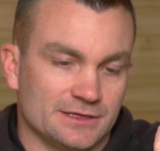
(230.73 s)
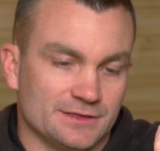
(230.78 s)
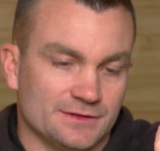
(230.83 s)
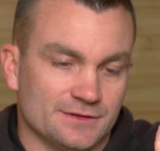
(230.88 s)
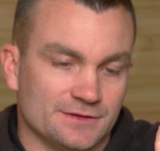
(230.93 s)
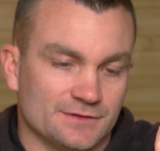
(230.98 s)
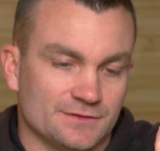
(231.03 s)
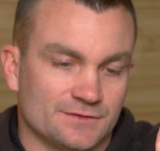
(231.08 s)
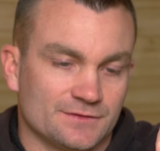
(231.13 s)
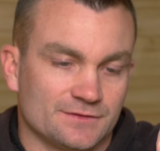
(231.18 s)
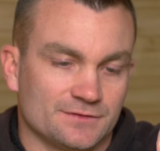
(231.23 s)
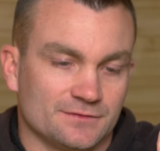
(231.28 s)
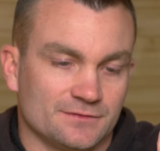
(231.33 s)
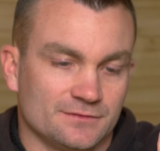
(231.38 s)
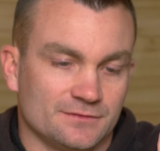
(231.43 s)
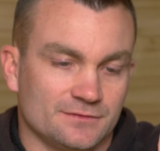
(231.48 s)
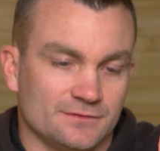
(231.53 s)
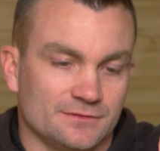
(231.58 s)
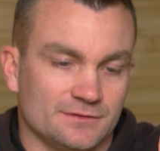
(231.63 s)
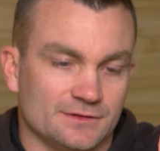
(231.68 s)
in this
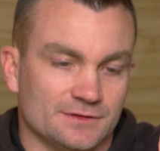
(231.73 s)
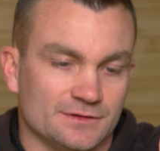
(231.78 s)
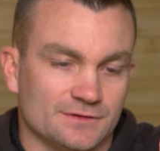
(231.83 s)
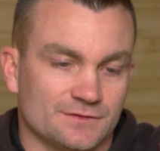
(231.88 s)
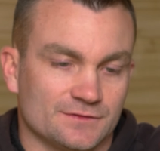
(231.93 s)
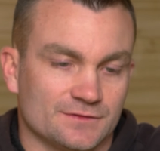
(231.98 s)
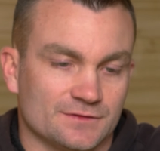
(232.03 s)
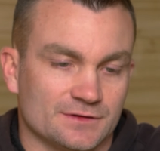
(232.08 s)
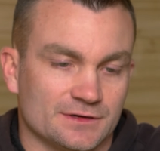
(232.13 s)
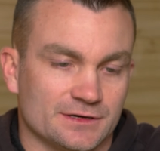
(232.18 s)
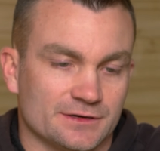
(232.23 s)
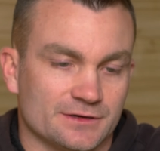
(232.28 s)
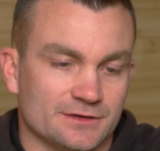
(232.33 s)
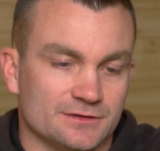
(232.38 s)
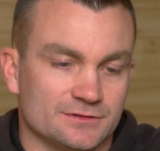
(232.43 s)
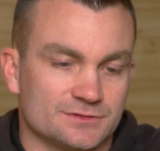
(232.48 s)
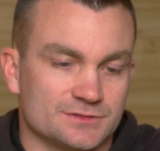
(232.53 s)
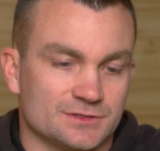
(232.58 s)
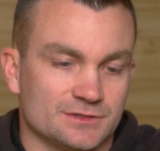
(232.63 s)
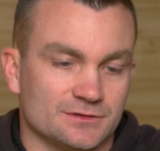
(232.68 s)
scenario.
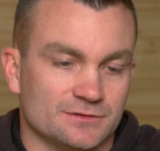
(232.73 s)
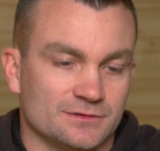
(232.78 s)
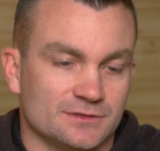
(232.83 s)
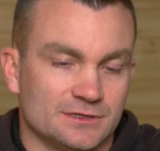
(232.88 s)
So